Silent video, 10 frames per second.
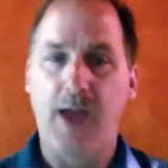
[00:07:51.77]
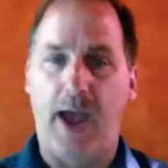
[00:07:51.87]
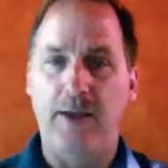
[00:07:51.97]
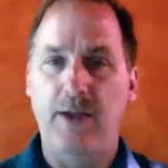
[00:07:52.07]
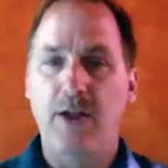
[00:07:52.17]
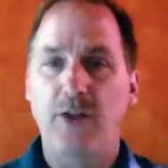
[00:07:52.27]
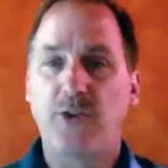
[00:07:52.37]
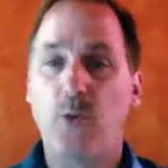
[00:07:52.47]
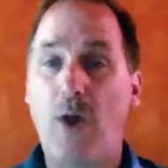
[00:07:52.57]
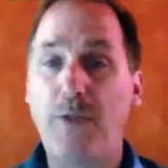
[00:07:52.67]
Okay,
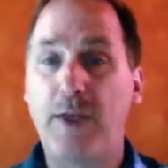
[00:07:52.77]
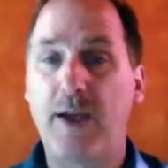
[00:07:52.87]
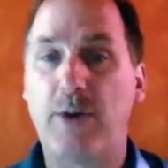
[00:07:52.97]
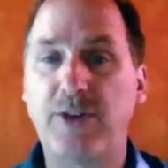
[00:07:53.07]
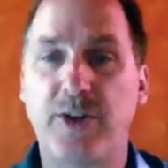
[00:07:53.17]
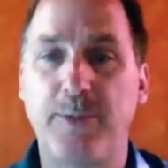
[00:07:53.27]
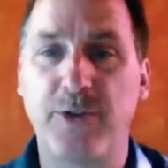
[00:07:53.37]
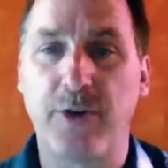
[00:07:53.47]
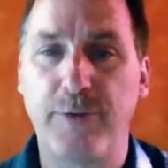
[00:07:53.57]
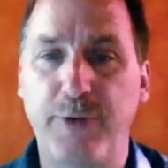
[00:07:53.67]
so one thing I want you to
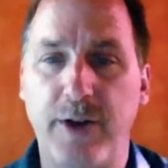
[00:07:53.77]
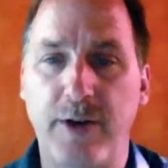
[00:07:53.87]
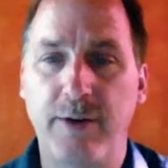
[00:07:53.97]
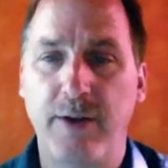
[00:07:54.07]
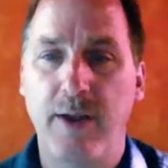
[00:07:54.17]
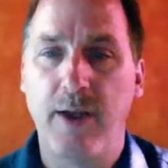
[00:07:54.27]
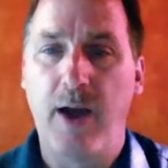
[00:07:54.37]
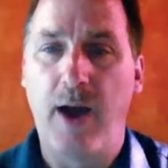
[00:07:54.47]
observe here